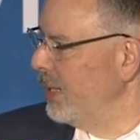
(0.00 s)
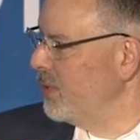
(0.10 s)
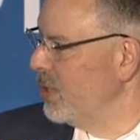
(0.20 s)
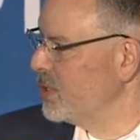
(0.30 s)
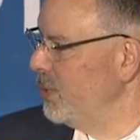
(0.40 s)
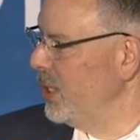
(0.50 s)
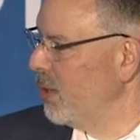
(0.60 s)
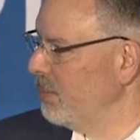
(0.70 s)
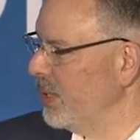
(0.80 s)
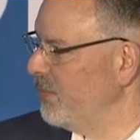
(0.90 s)
And of course, we
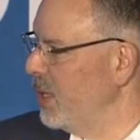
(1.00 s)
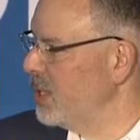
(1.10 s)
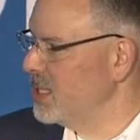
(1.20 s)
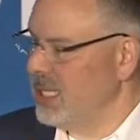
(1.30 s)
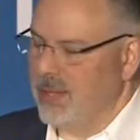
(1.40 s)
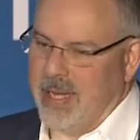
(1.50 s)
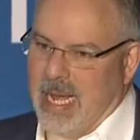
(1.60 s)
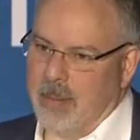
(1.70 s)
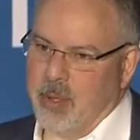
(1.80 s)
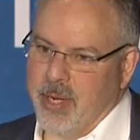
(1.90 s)
normally focus on the
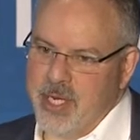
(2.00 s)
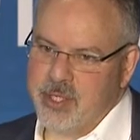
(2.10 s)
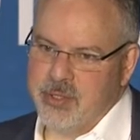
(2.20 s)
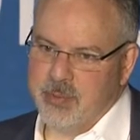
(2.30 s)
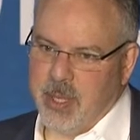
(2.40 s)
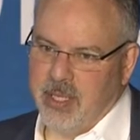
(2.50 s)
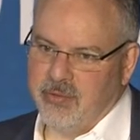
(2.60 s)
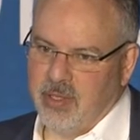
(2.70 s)
operations piece,